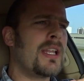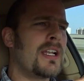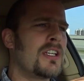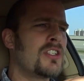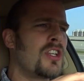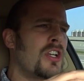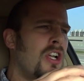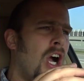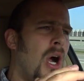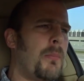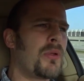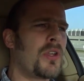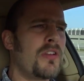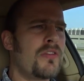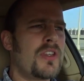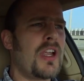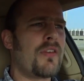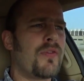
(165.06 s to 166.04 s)
and there's a couple
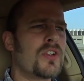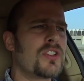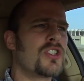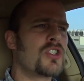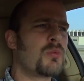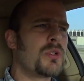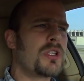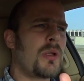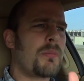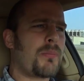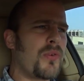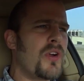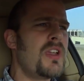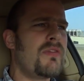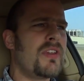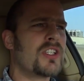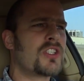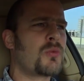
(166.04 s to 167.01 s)
of differences with the
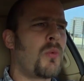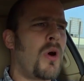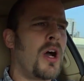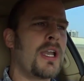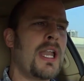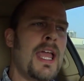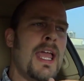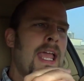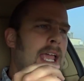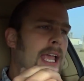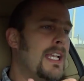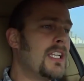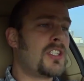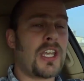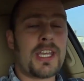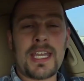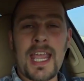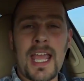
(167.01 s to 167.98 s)
previous one. It
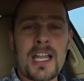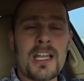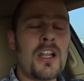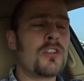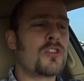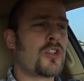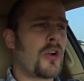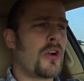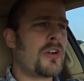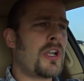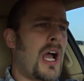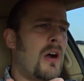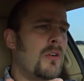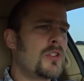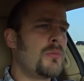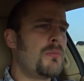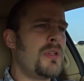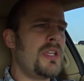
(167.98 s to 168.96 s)
is again turned
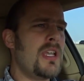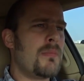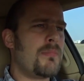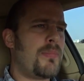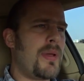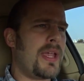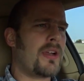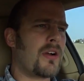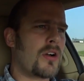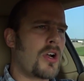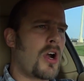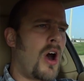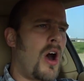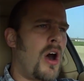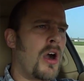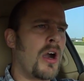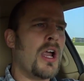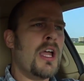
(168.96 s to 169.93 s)
out to be a bigger
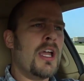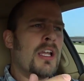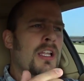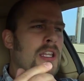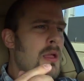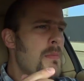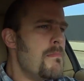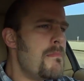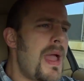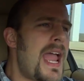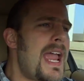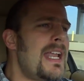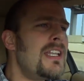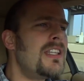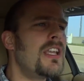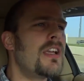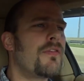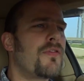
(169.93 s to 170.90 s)
car. The
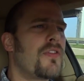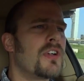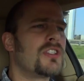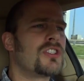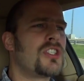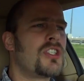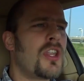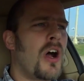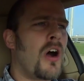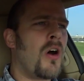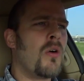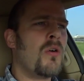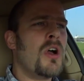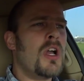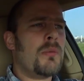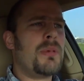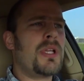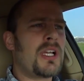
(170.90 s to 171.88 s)
main difference though,
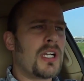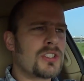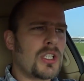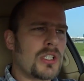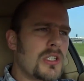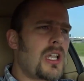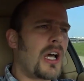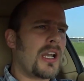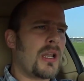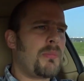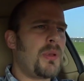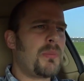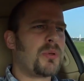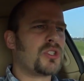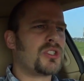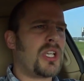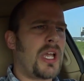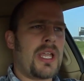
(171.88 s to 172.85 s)
because a lot of
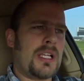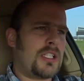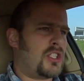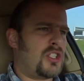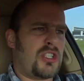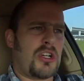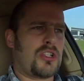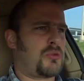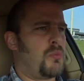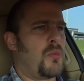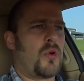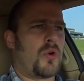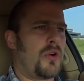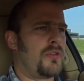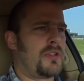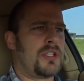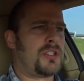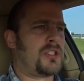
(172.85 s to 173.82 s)
people say it's just
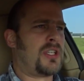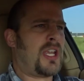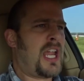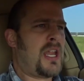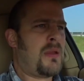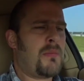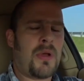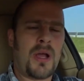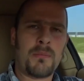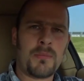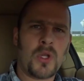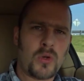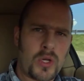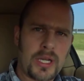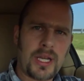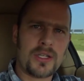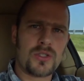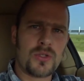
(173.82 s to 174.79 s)
more the same. I'm
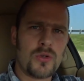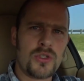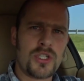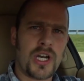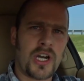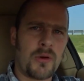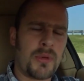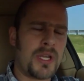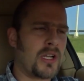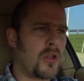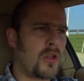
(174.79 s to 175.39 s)
looking at you, Jeremy